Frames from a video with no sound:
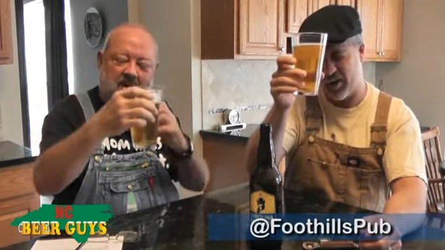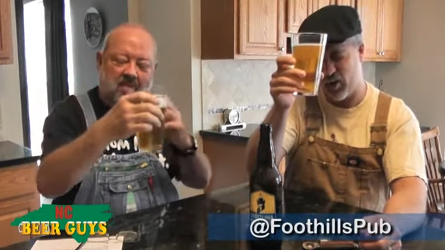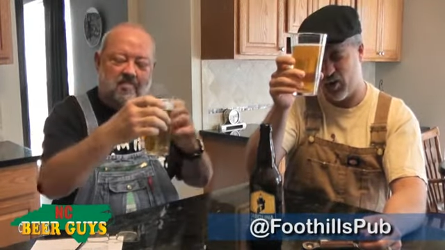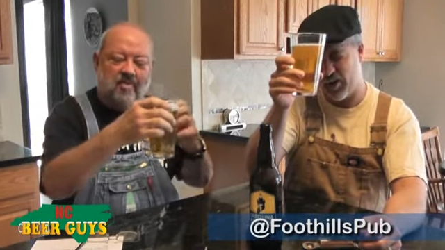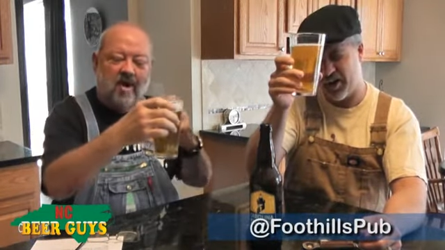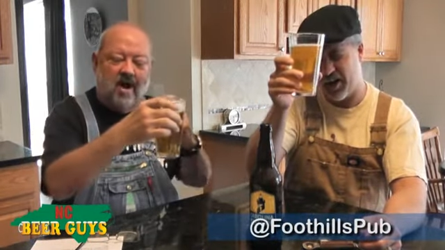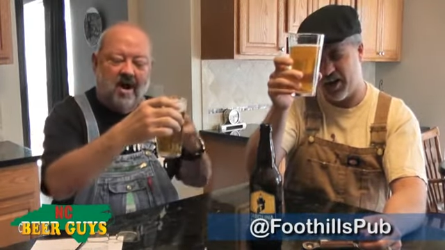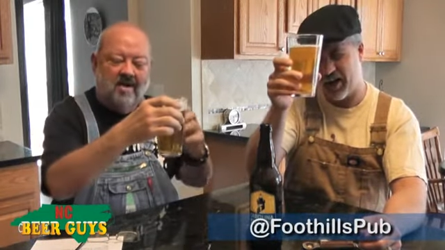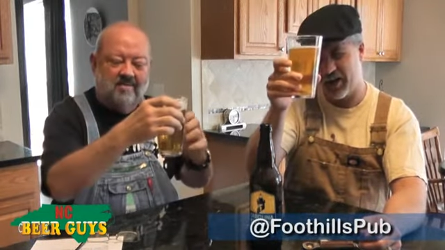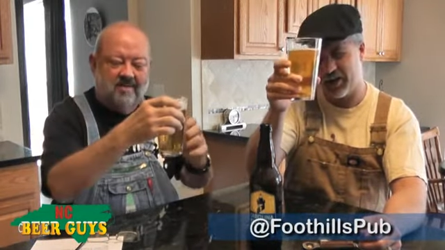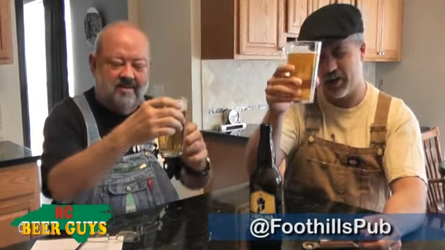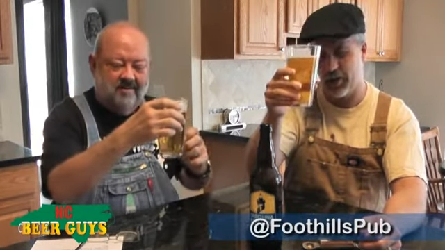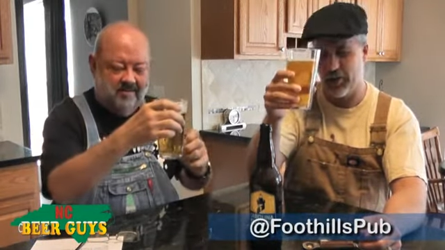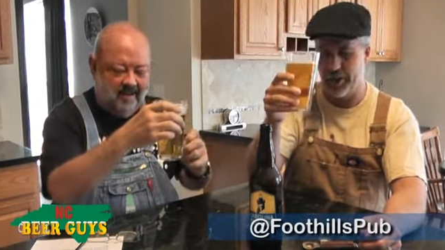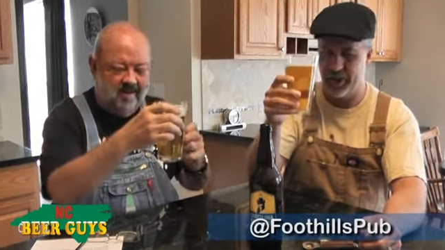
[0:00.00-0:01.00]
Speaker 1: a, corn a, color
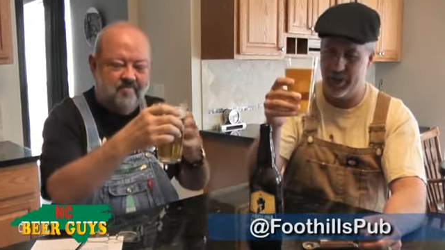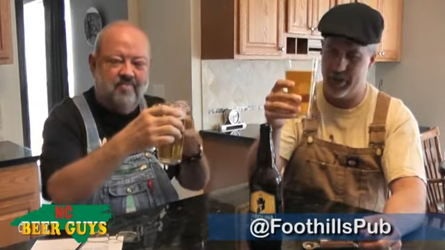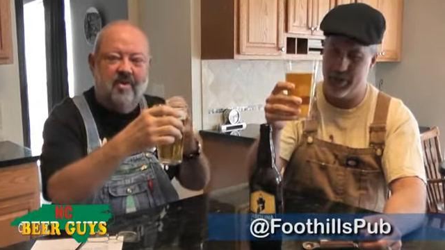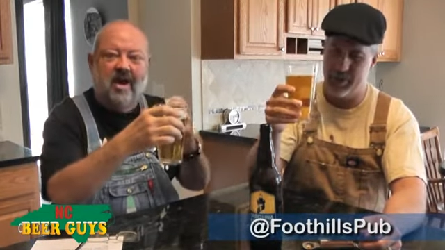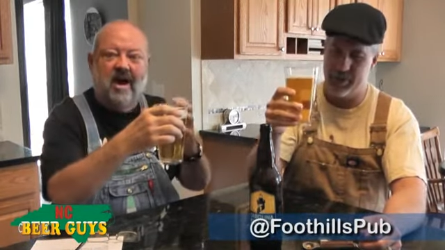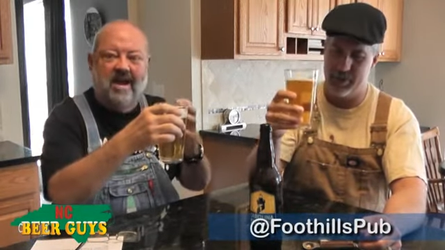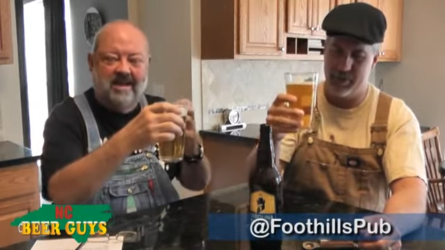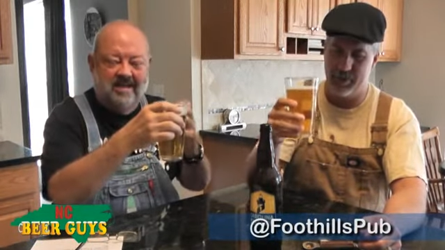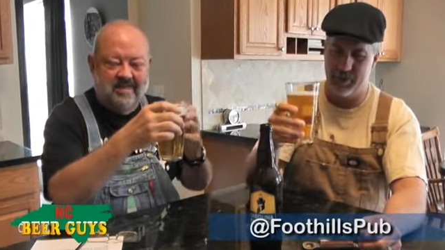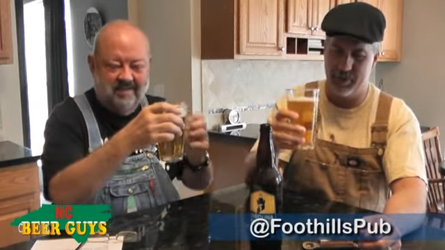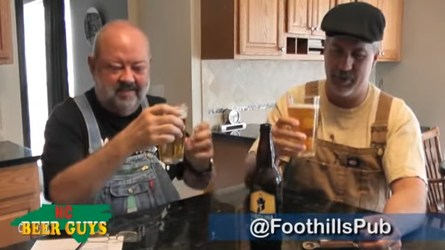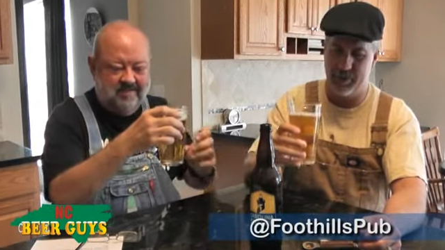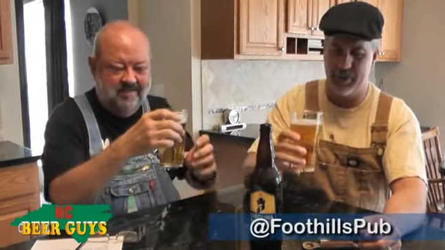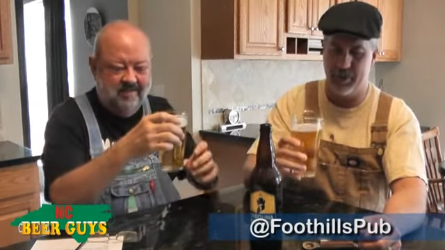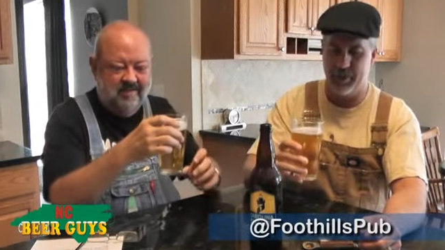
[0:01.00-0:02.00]
to it. A brightness
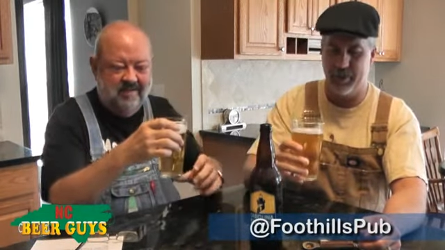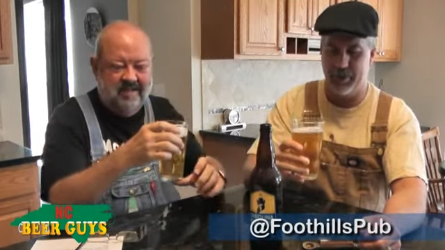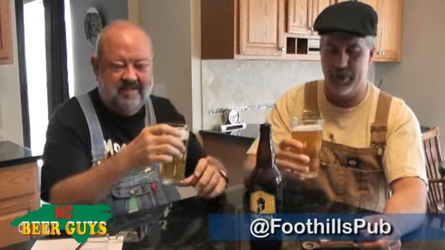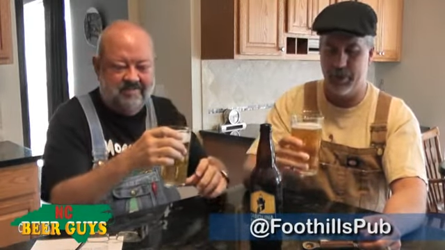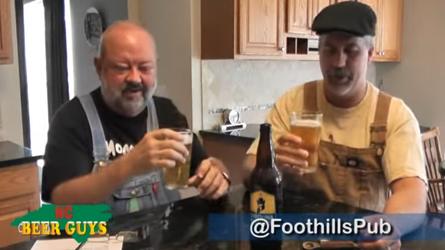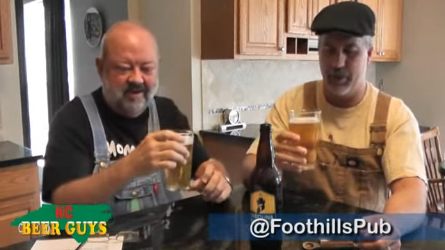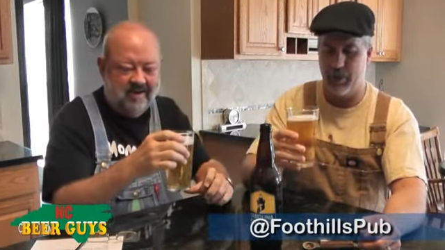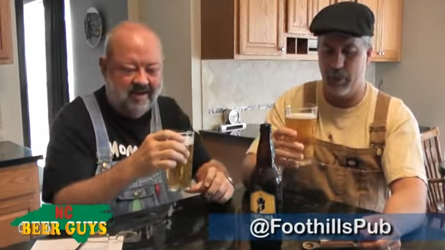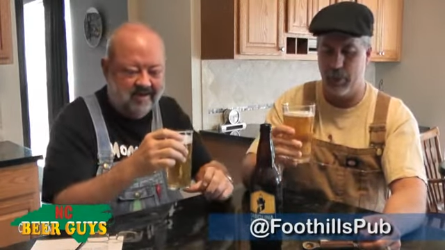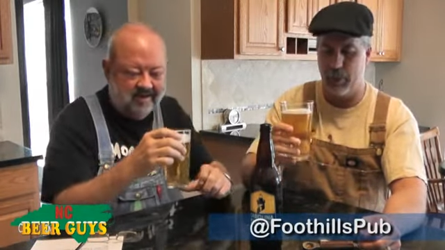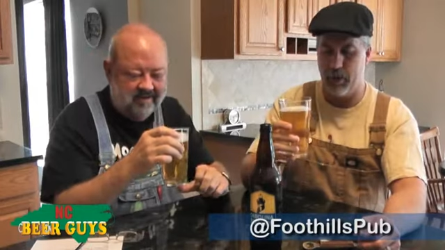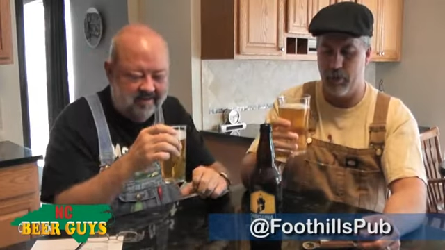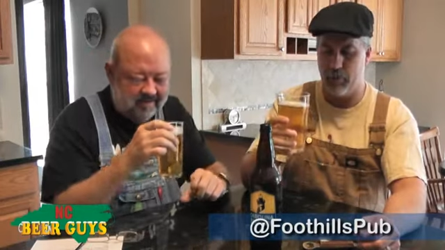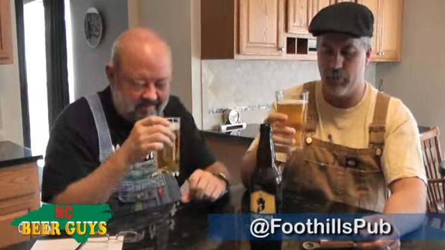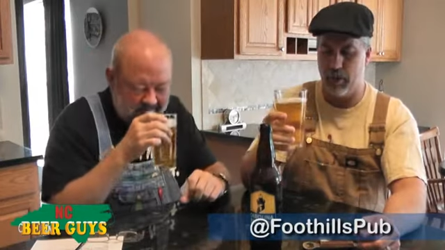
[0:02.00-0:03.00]
to it, that's yeah. right.
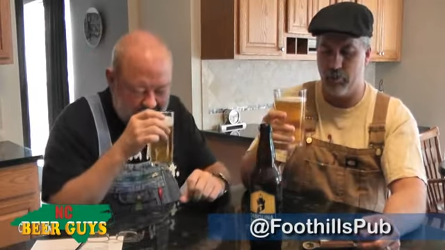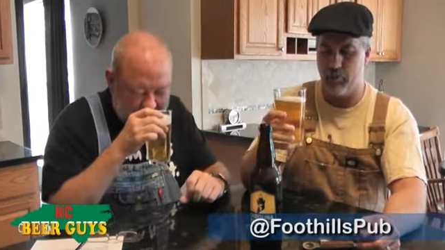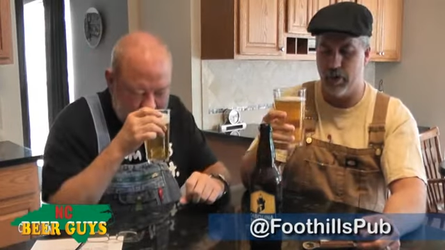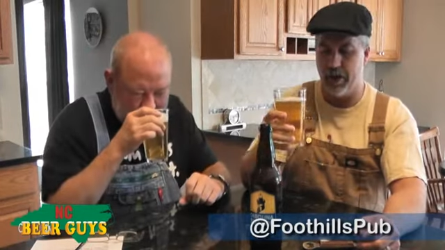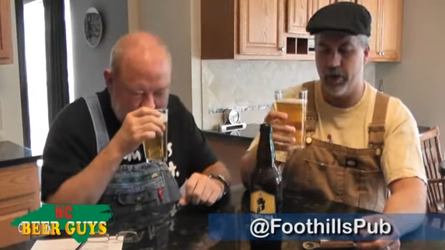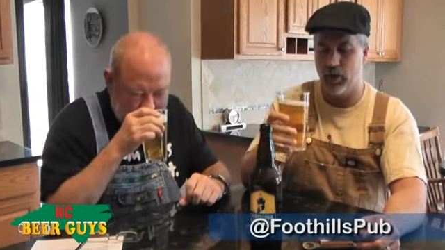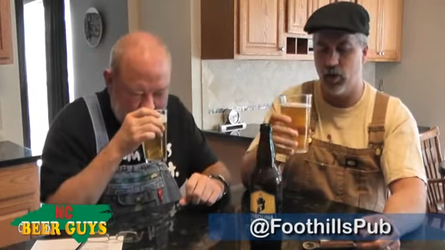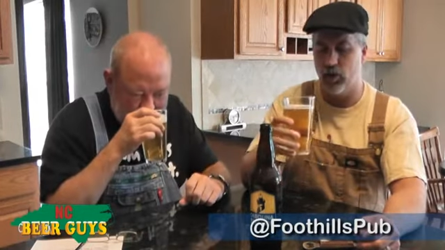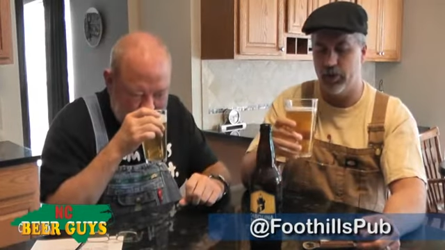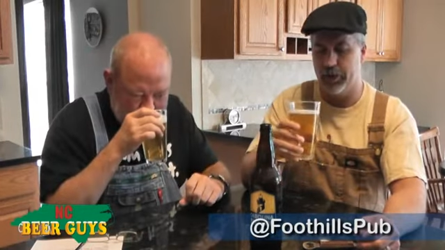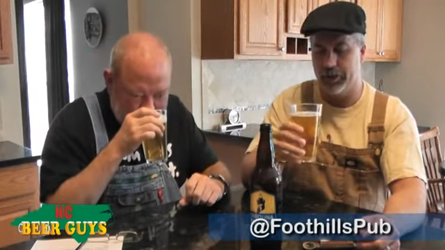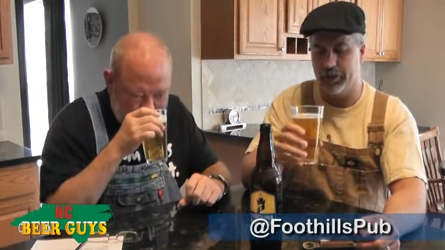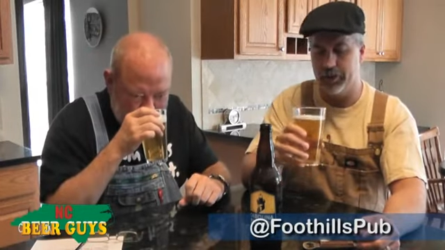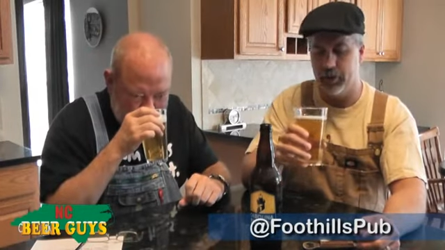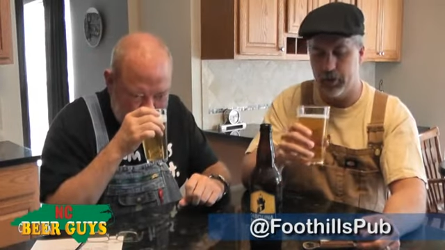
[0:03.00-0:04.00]
Br bright
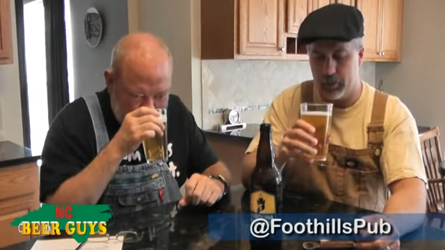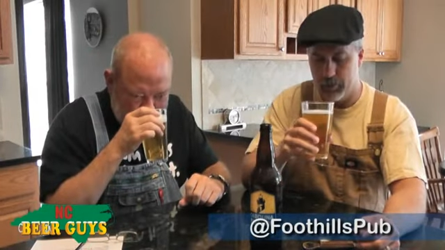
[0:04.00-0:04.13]
golden.